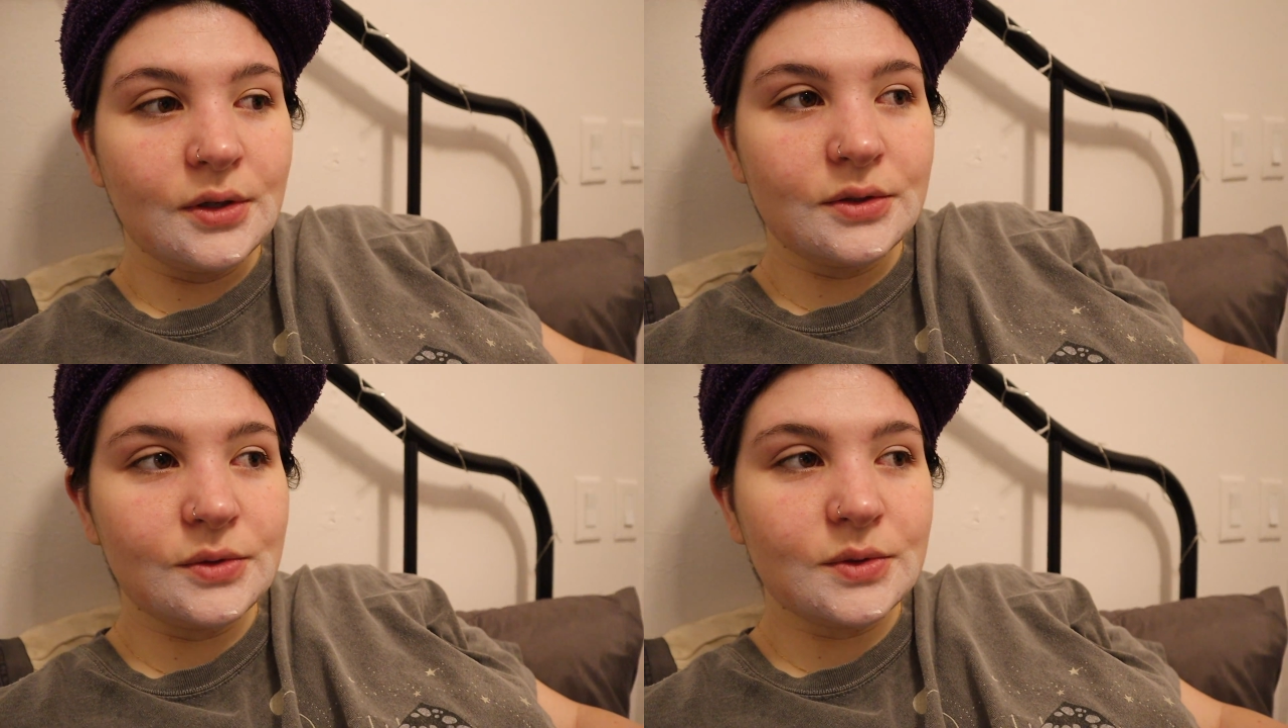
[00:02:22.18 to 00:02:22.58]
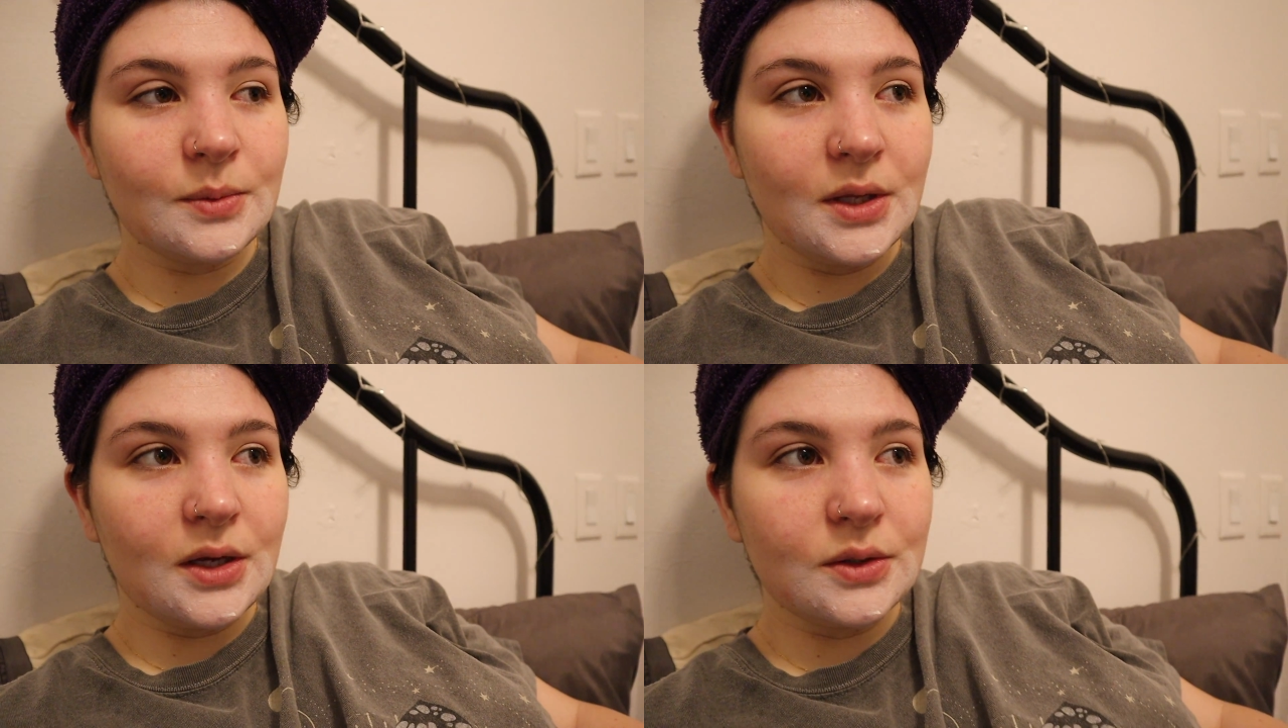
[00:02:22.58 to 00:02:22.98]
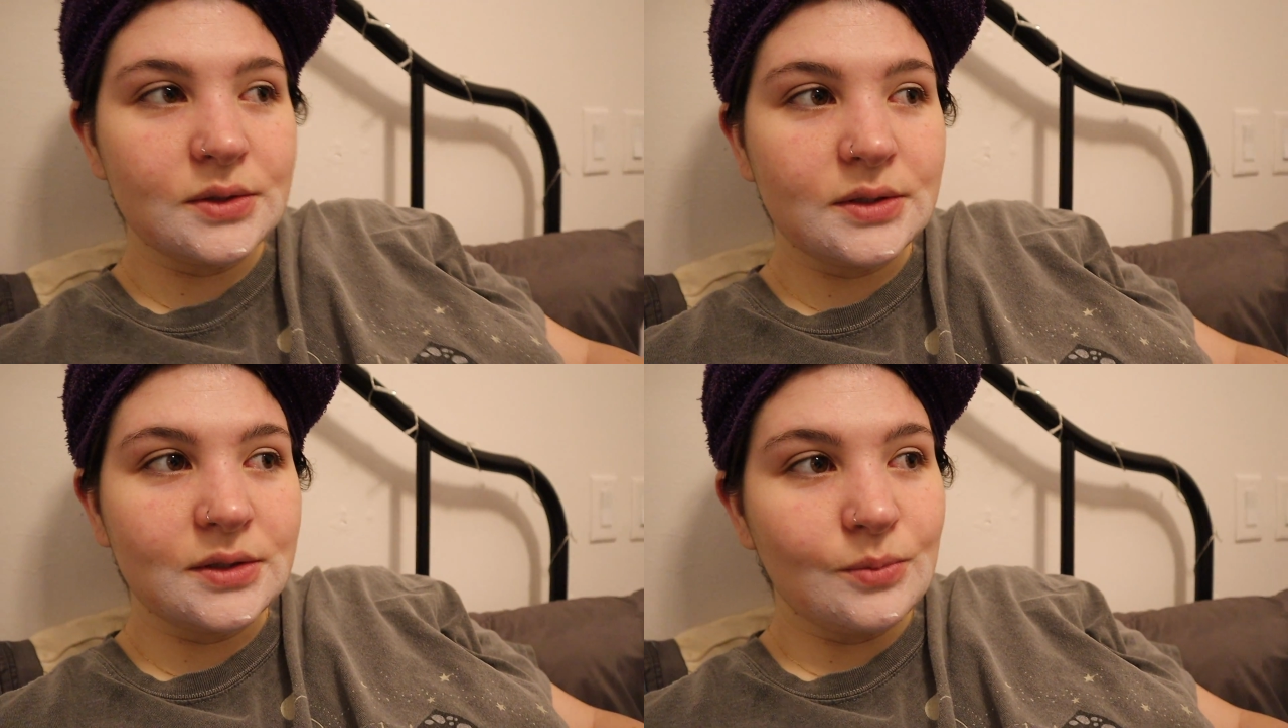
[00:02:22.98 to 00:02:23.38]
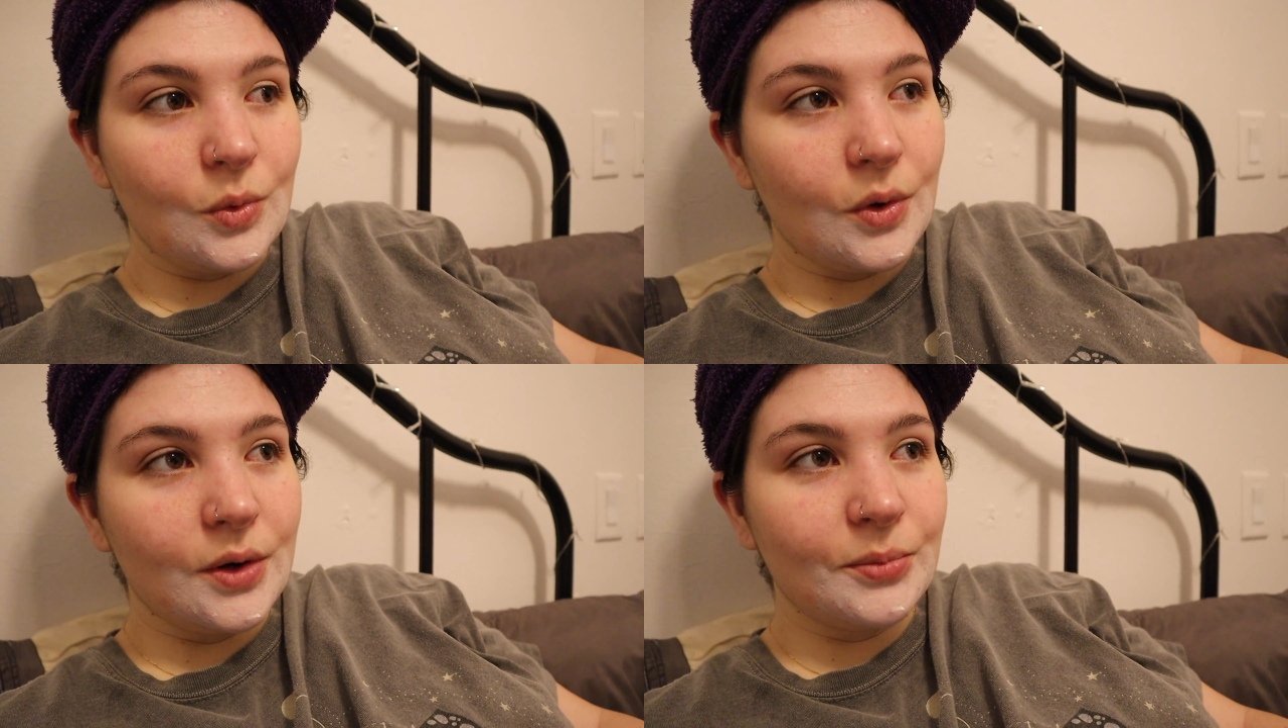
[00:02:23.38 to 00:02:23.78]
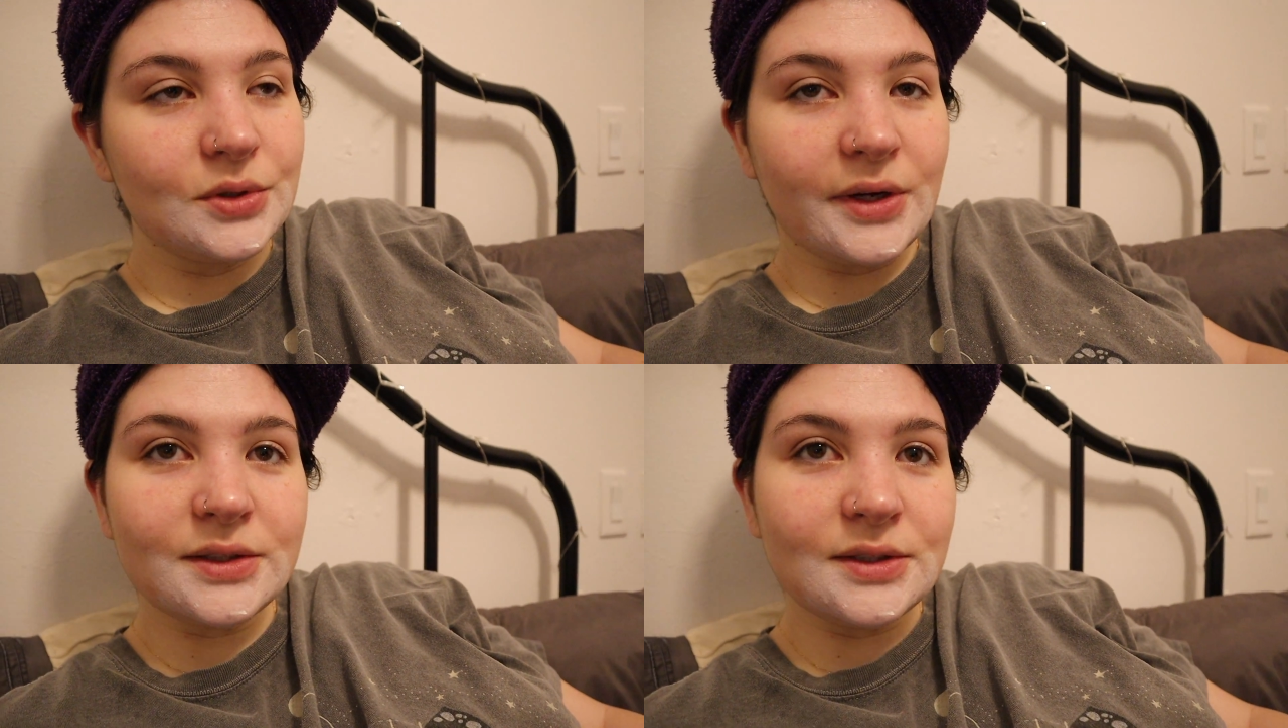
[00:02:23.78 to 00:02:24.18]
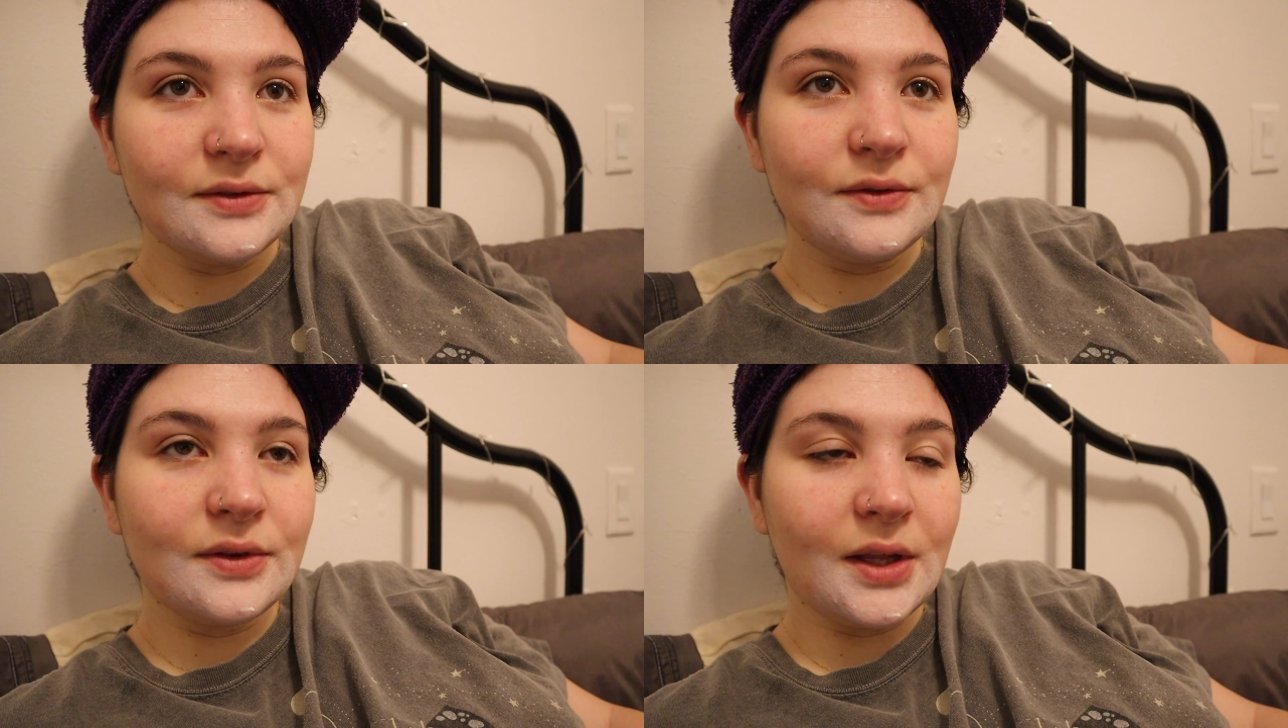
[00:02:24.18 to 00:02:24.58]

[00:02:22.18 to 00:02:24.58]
do something else more productive